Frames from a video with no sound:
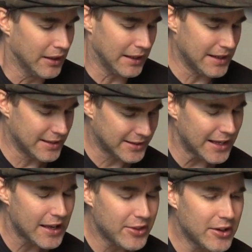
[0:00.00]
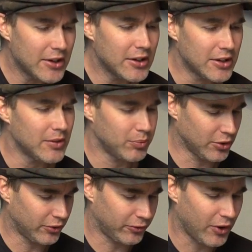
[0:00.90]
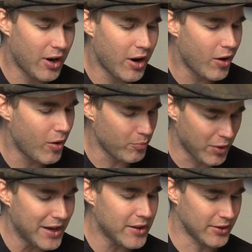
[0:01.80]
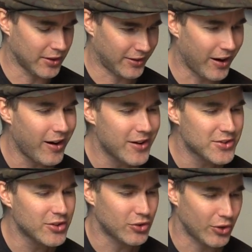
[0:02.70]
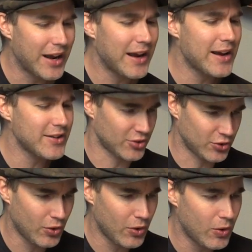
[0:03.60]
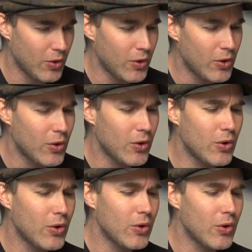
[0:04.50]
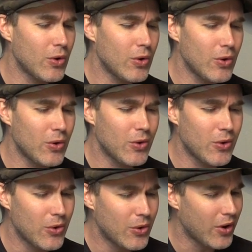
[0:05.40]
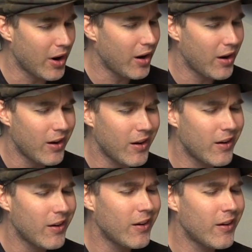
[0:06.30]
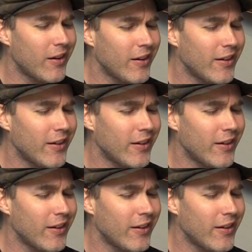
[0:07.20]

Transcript: He said that it was from when the cars had crashed so hard.